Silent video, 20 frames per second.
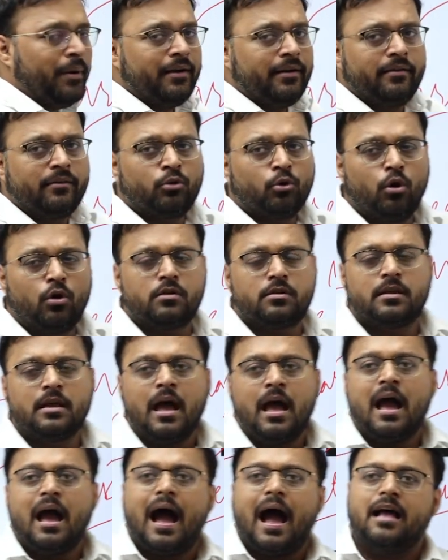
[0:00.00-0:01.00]
resource
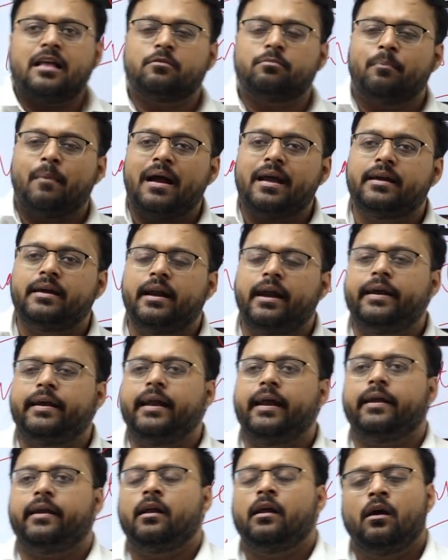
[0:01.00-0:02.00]
has
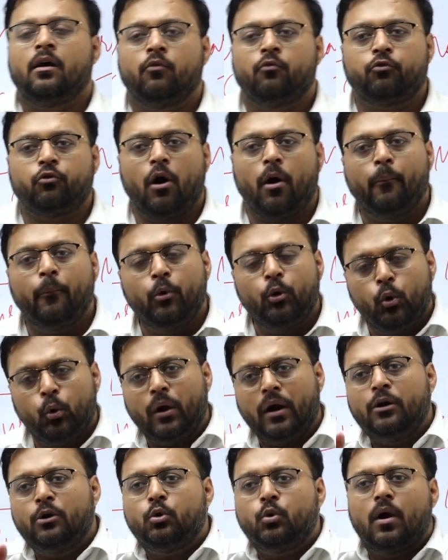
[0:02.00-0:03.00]
migrated from
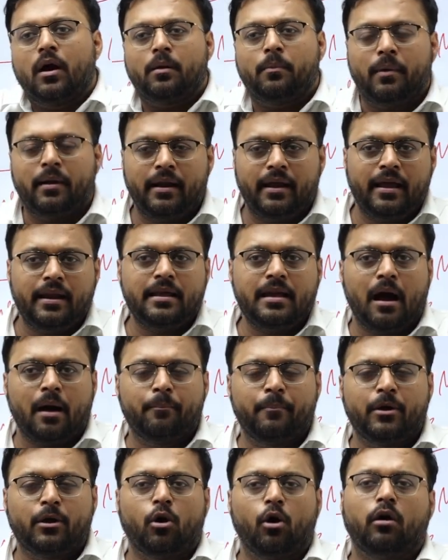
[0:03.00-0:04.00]
rural to urban area
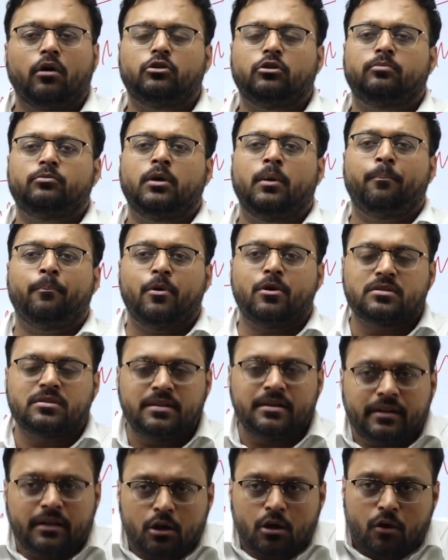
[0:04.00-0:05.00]
because of the
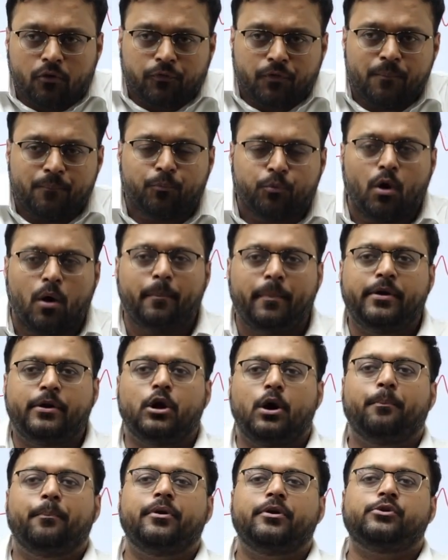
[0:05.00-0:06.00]
paucity of employment
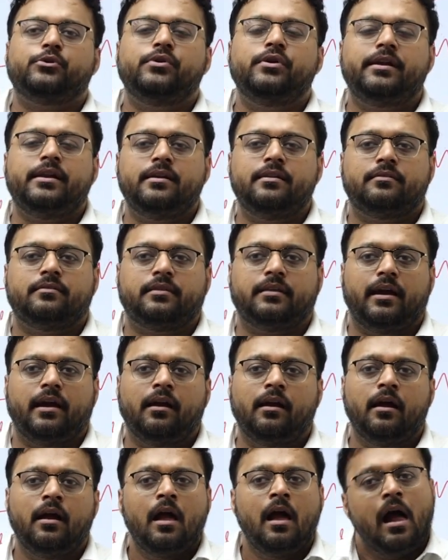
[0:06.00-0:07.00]
opportunities there,
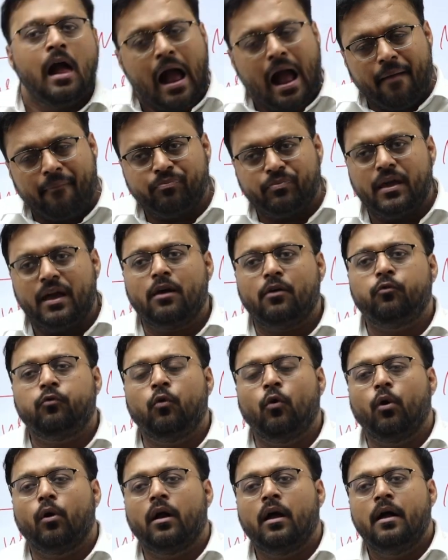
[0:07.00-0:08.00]
and
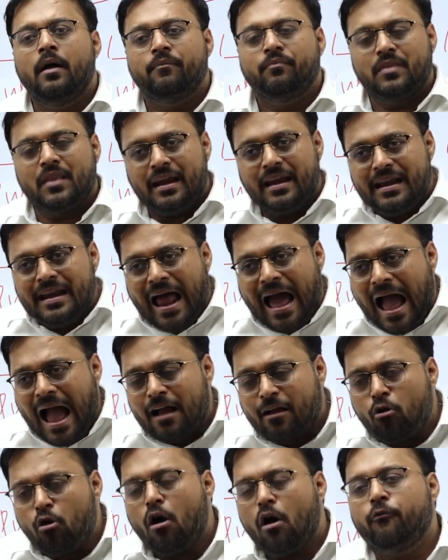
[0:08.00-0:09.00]
therefore the
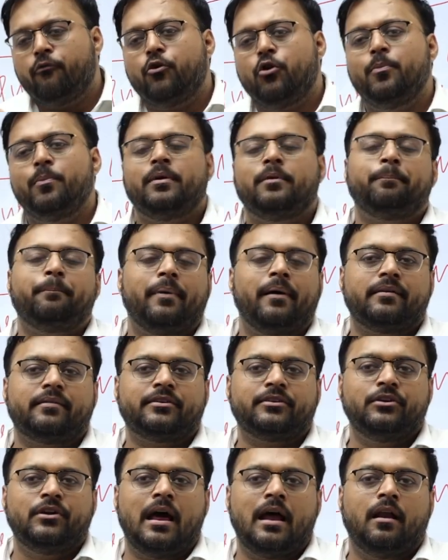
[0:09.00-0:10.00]
lack of human
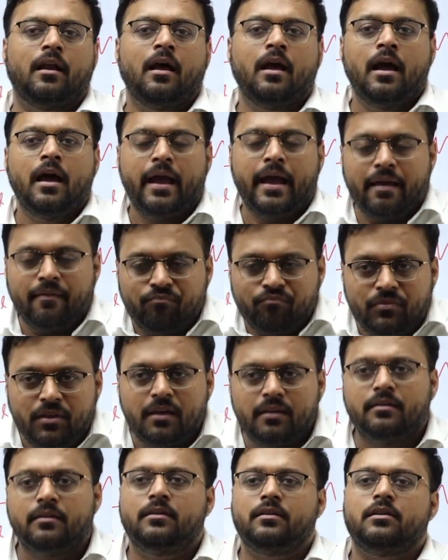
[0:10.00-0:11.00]
personnel in
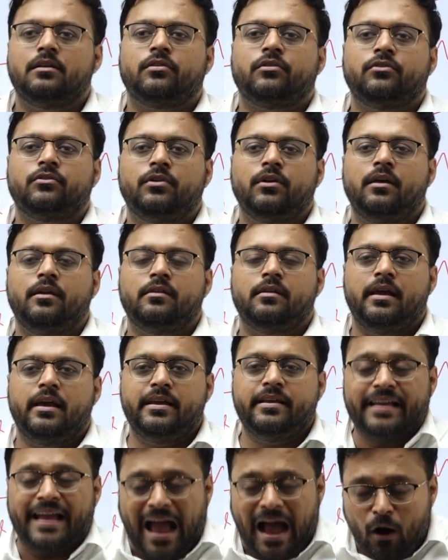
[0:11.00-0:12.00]
these industries
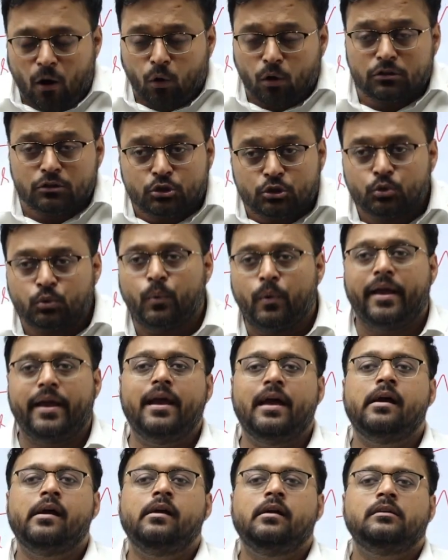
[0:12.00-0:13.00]
is also
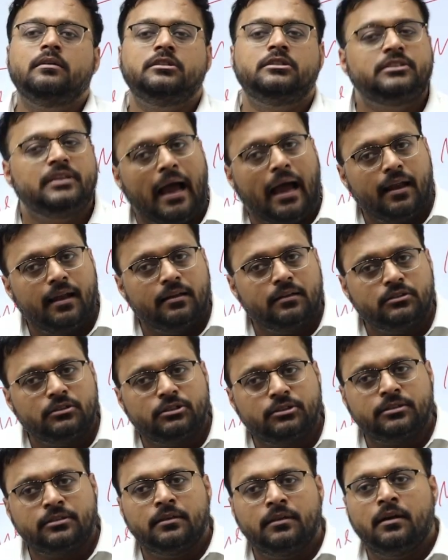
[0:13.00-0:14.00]
a
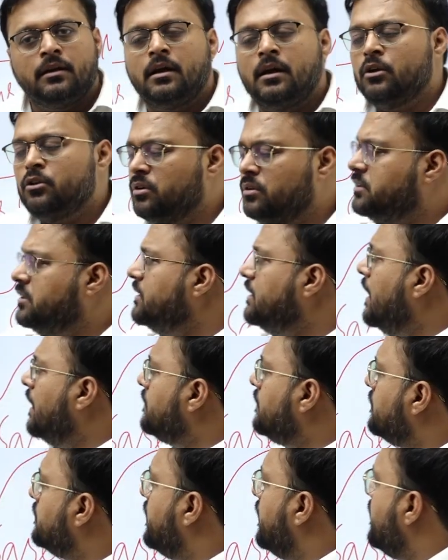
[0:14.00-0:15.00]
challenge. So these are
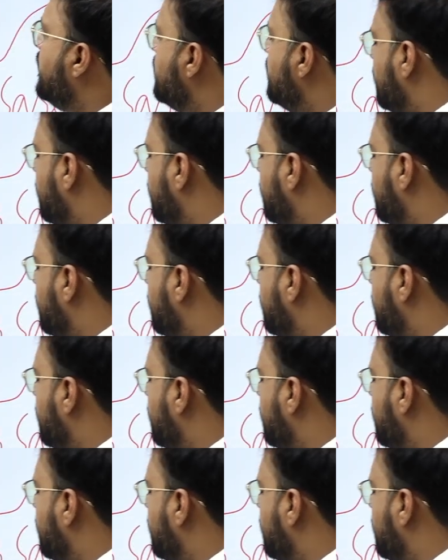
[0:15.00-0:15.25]
the things